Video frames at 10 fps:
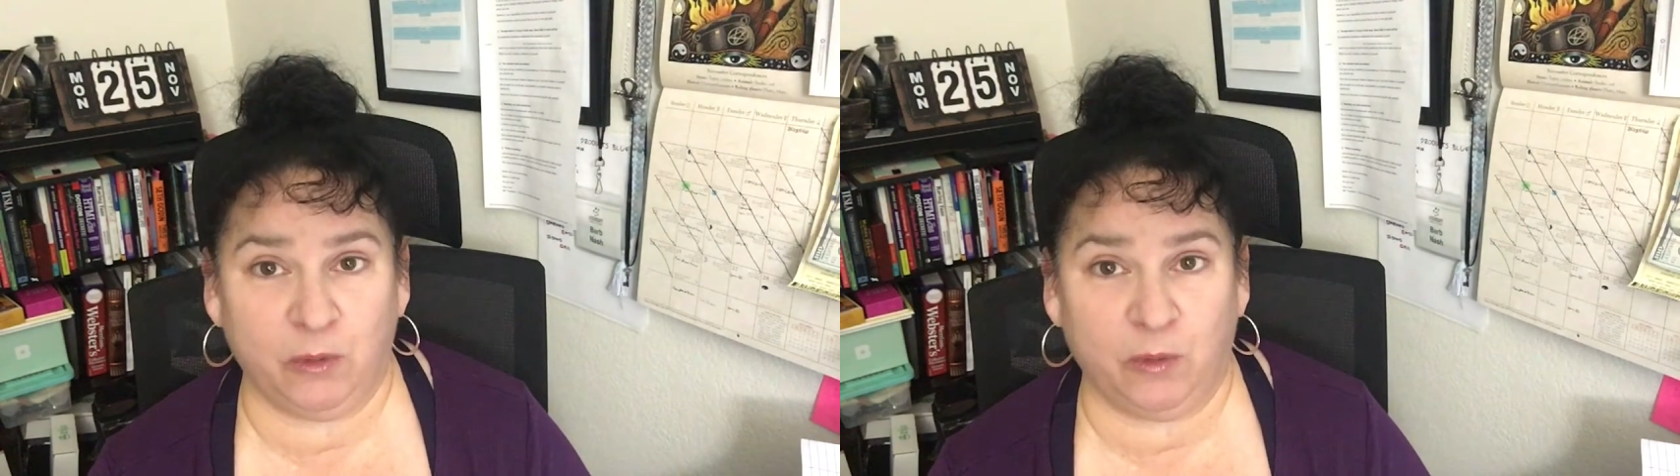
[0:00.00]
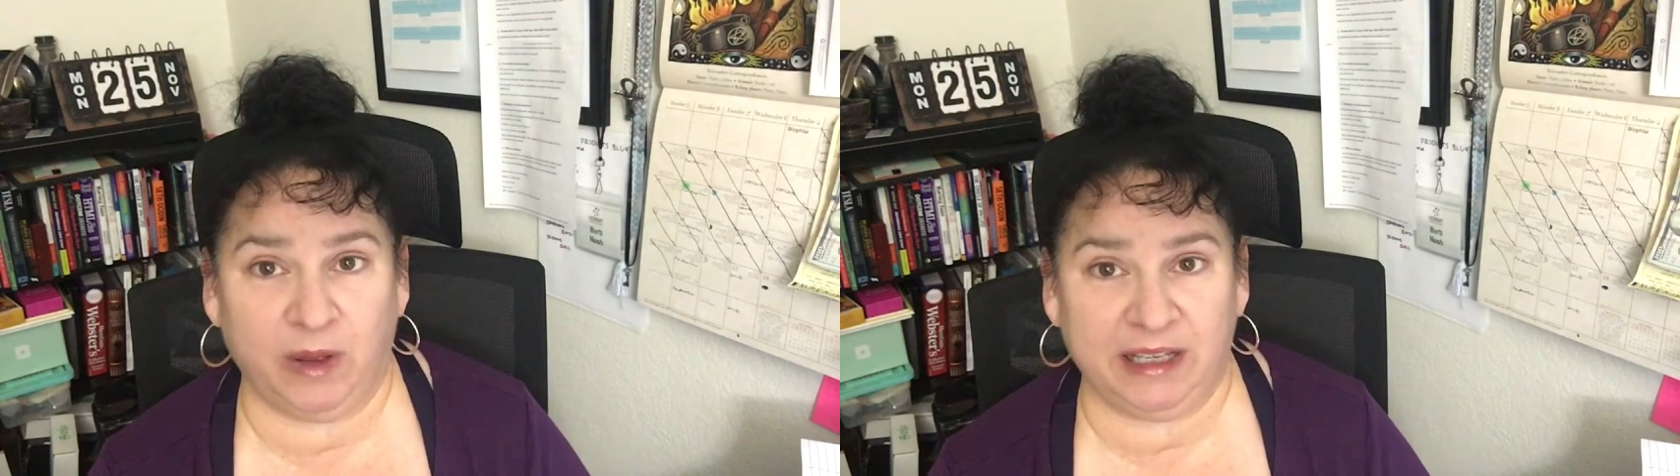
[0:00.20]

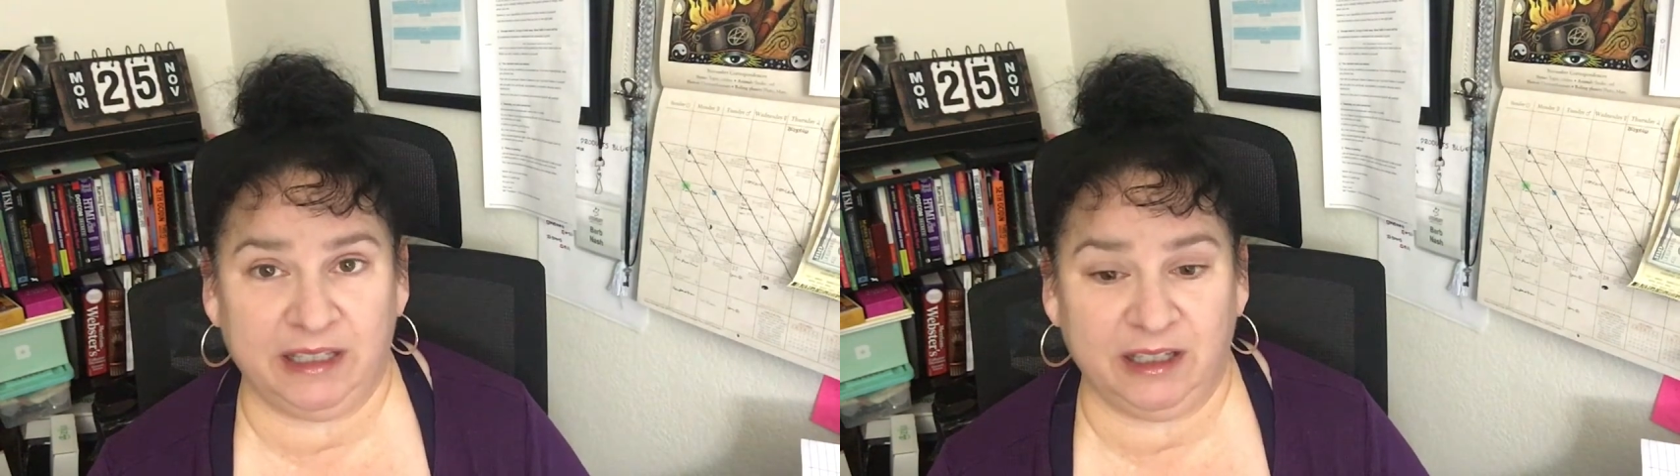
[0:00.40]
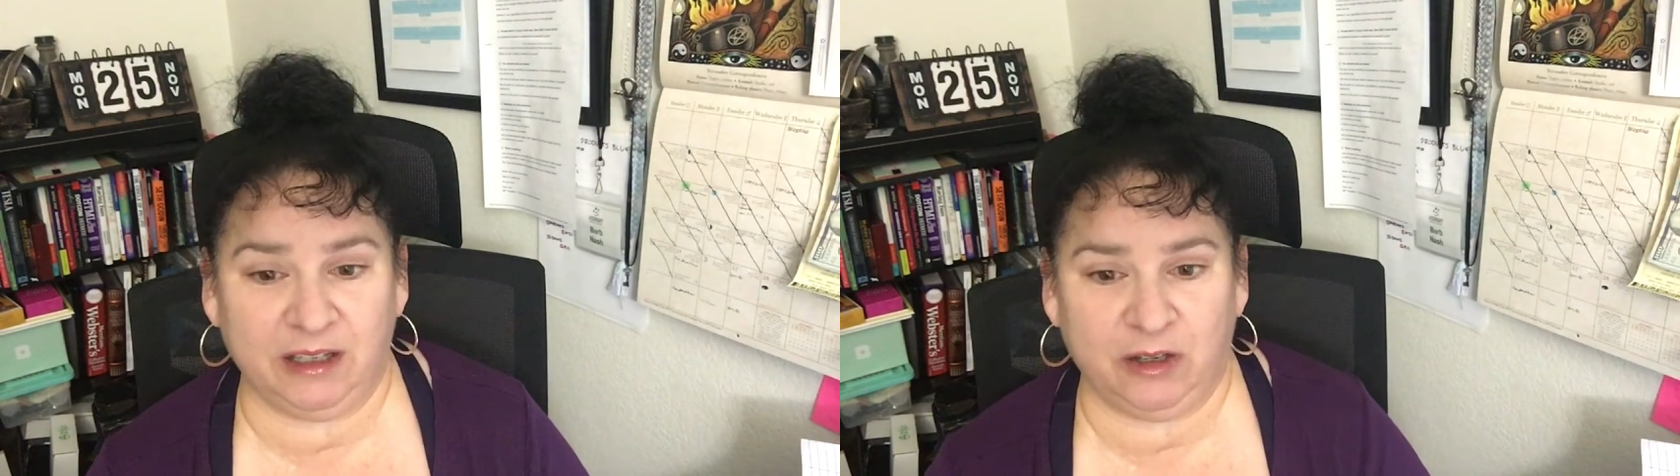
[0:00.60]

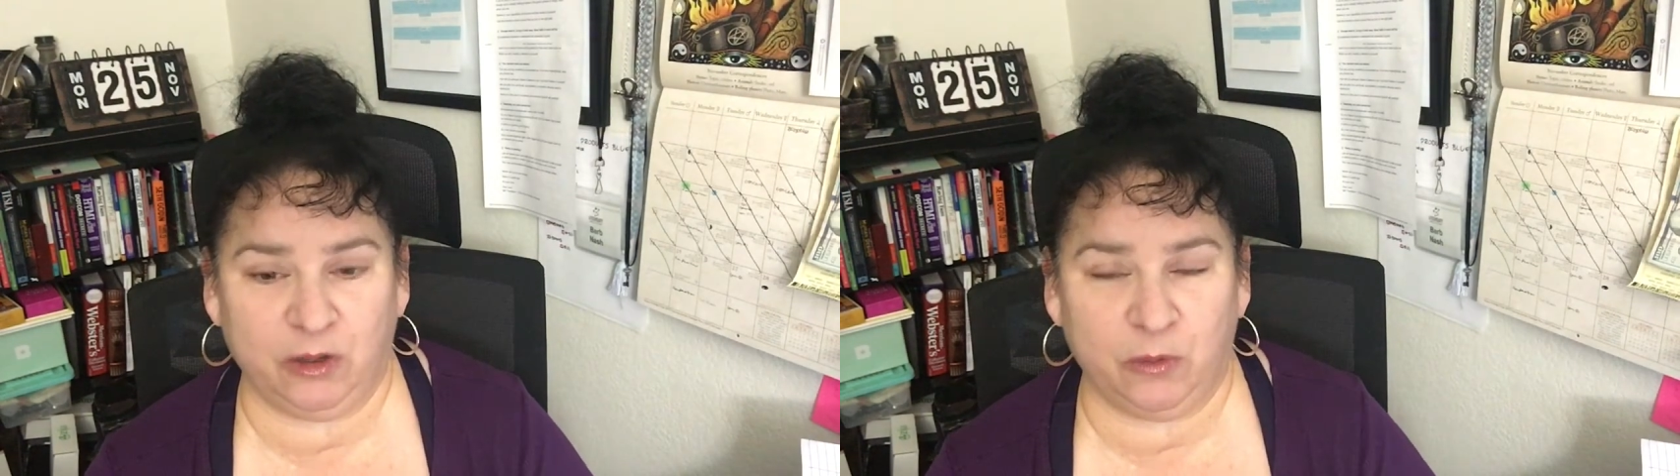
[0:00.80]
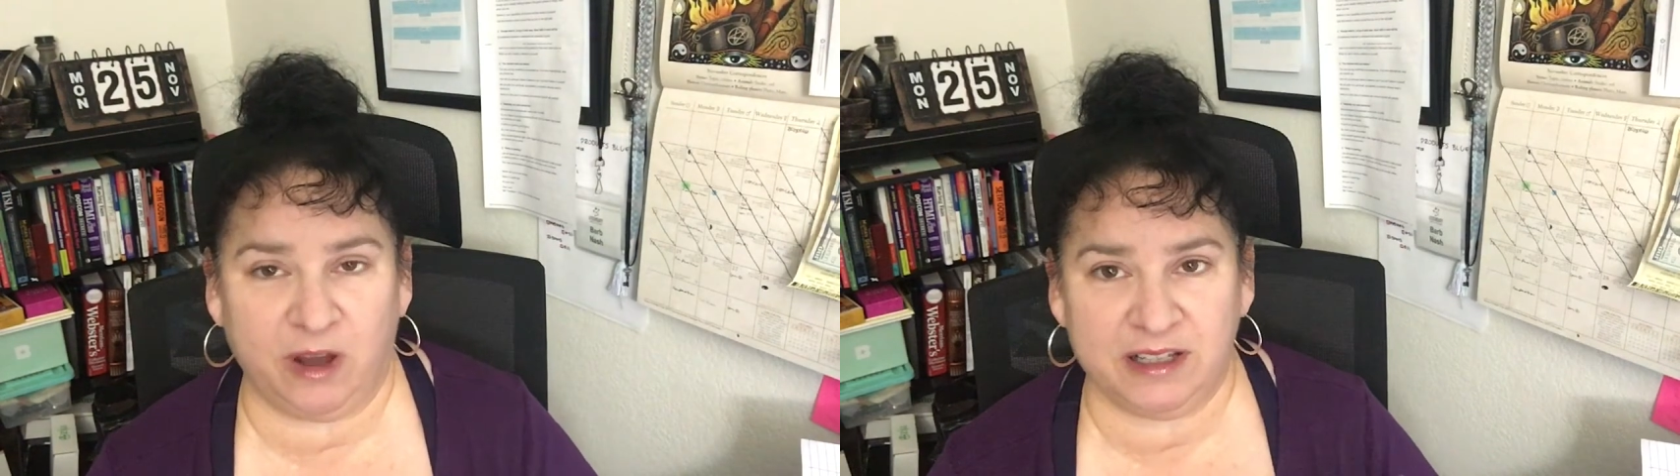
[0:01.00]
When
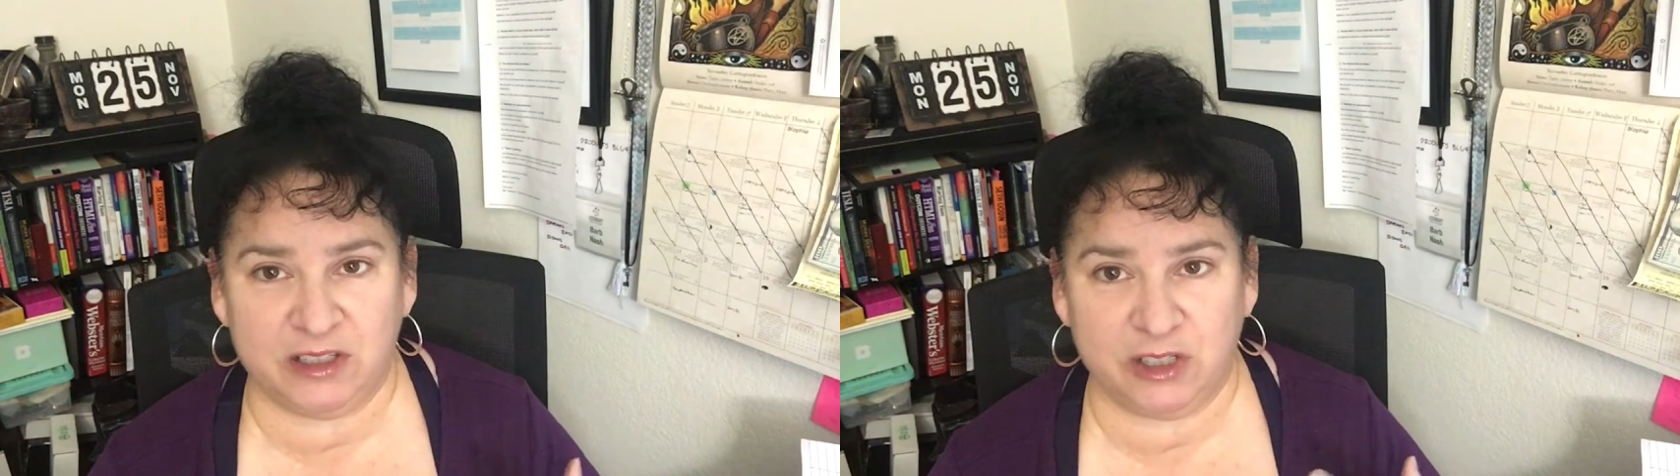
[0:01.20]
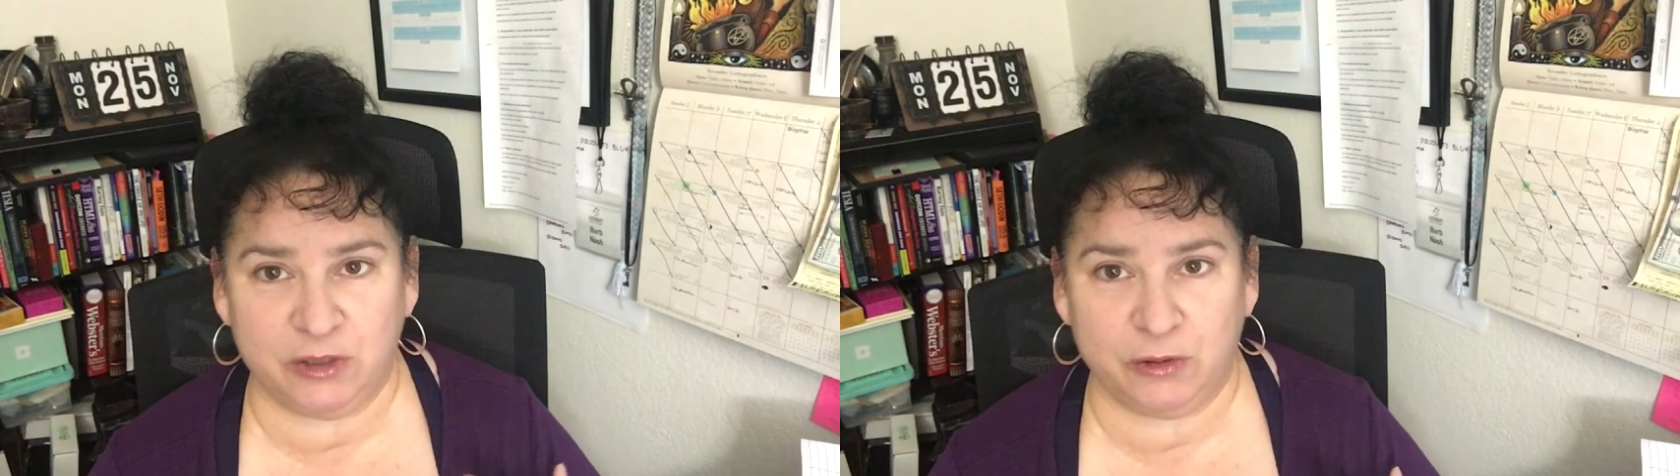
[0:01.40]
you want
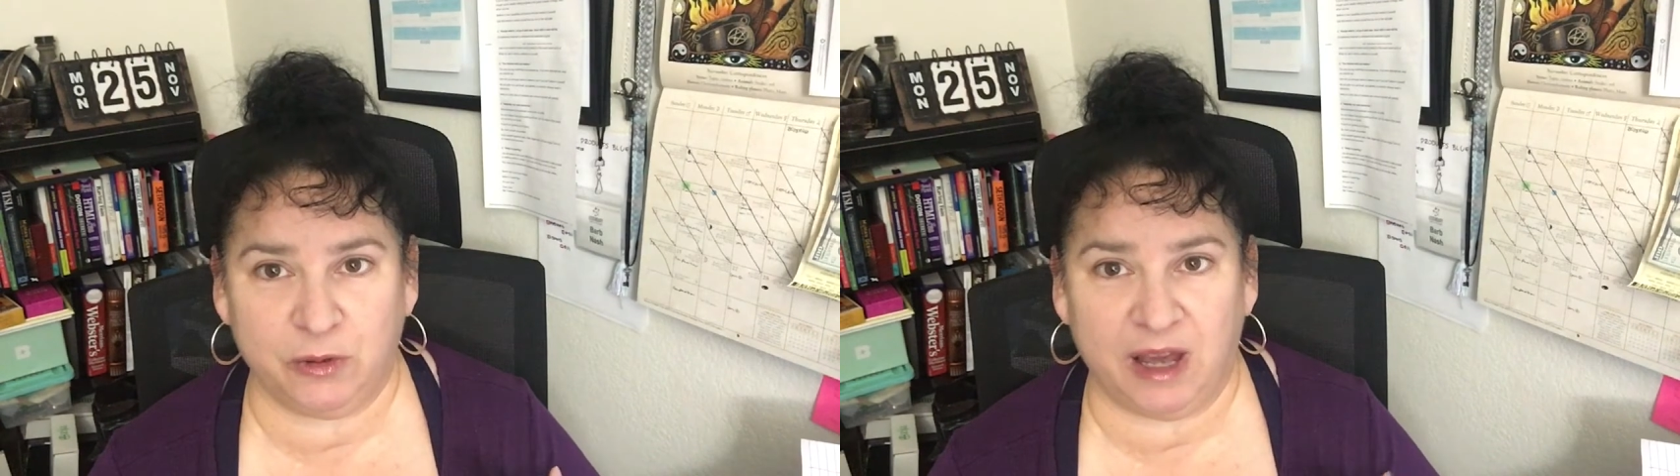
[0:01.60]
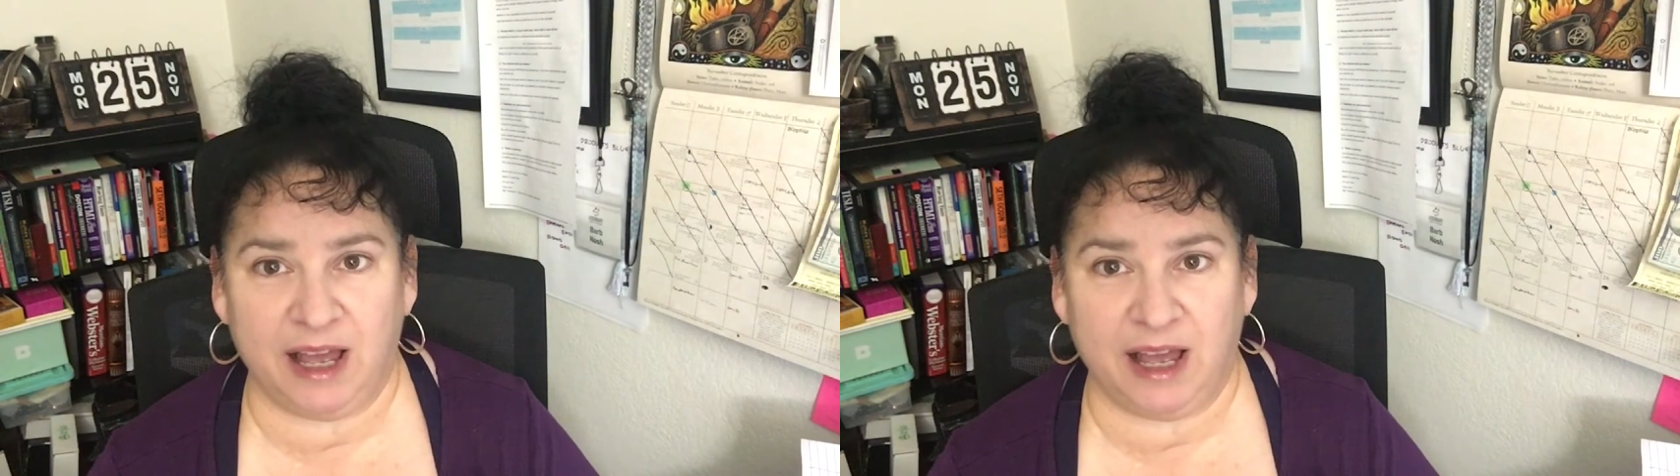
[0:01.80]
to